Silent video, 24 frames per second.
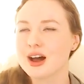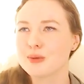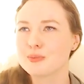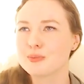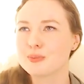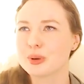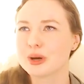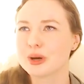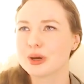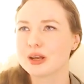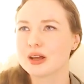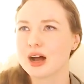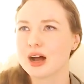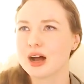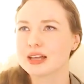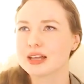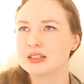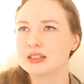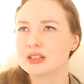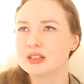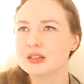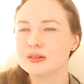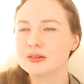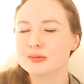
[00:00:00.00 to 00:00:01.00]
but I
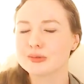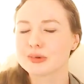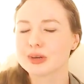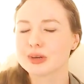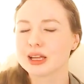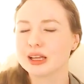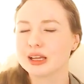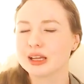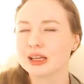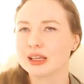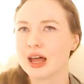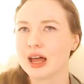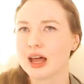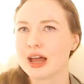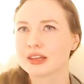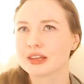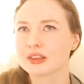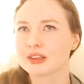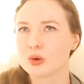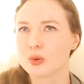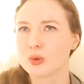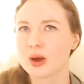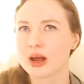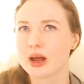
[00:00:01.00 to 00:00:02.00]
didn't really like
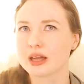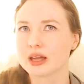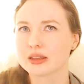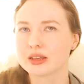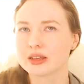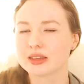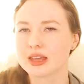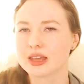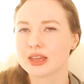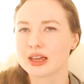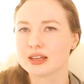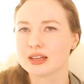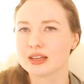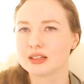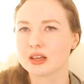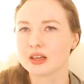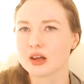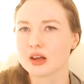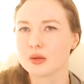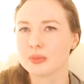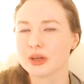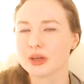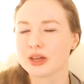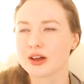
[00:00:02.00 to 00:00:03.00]
the way that they did
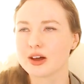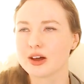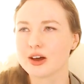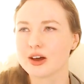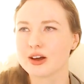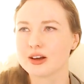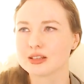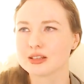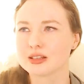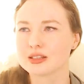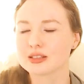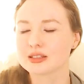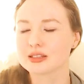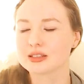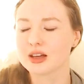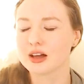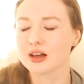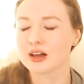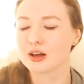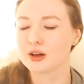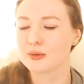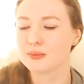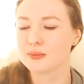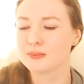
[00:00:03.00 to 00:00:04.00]
it because,
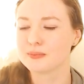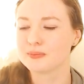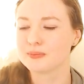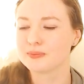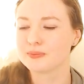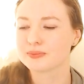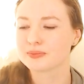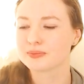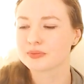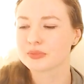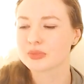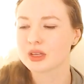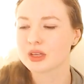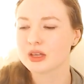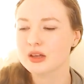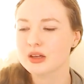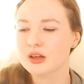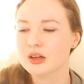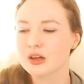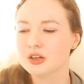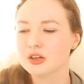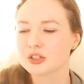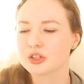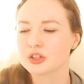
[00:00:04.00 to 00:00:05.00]

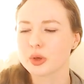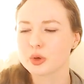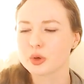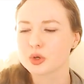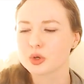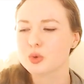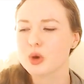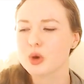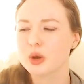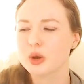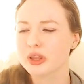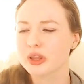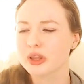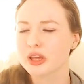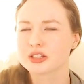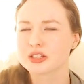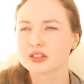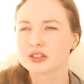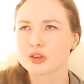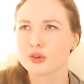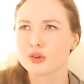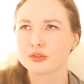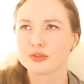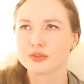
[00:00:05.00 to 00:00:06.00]
so there was one where they
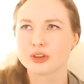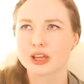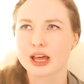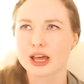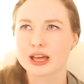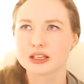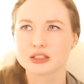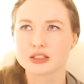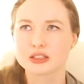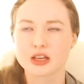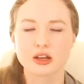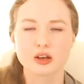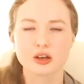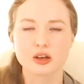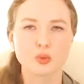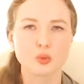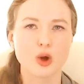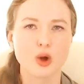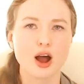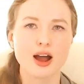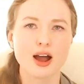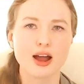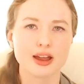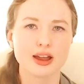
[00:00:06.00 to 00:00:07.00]
solved for like z and
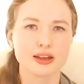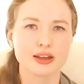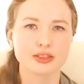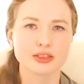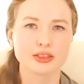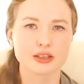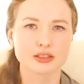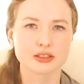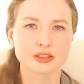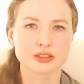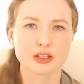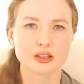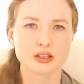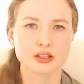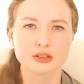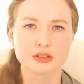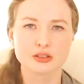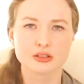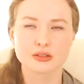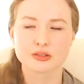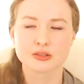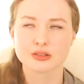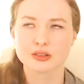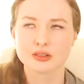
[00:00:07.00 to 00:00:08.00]
y, and they said,
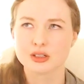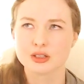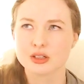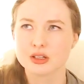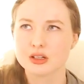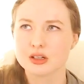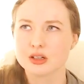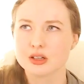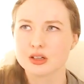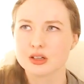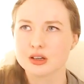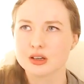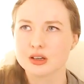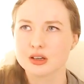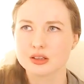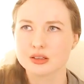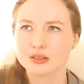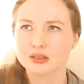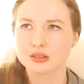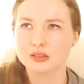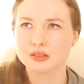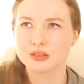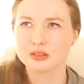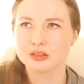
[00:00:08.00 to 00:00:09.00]

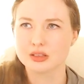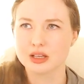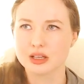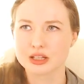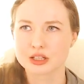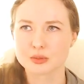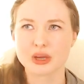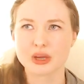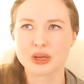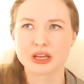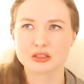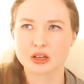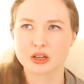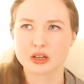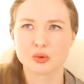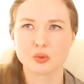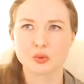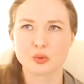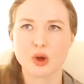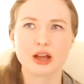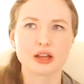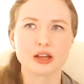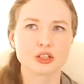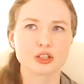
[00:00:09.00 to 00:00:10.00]
let's make z and
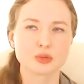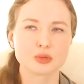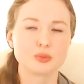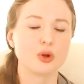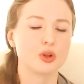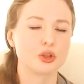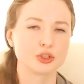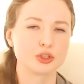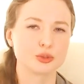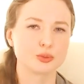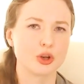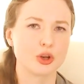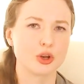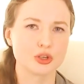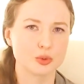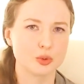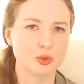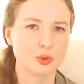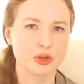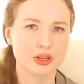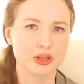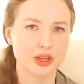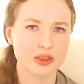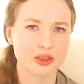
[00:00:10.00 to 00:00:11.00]
y as small as
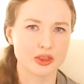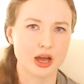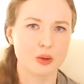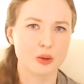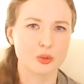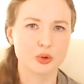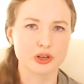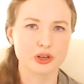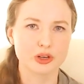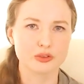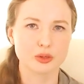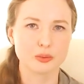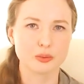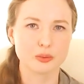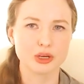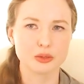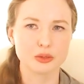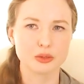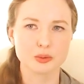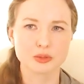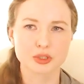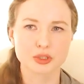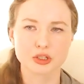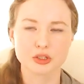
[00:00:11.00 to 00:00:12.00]
possible, and then that will give the
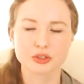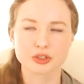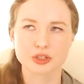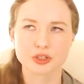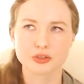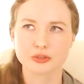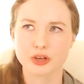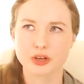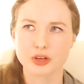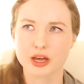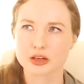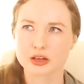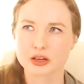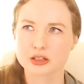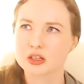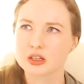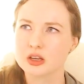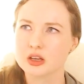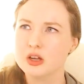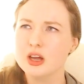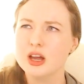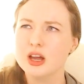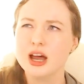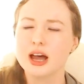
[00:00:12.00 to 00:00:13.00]
minimum solution for x.
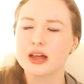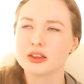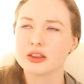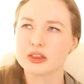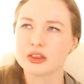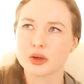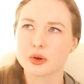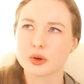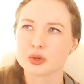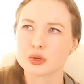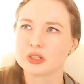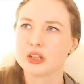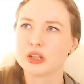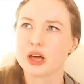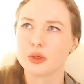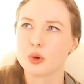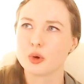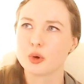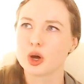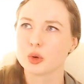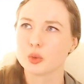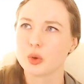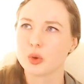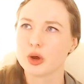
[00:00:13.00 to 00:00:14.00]
And then there was another
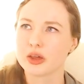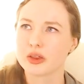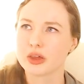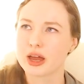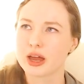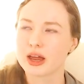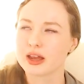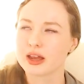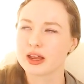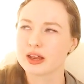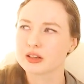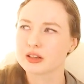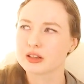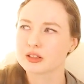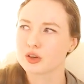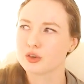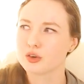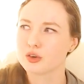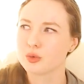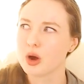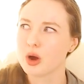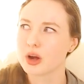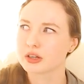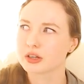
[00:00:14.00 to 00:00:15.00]
one where they sort
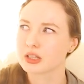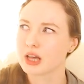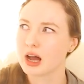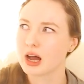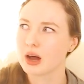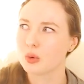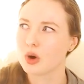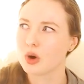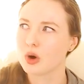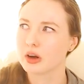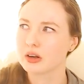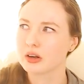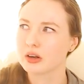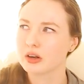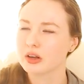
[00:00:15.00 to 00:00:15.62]
of worked out what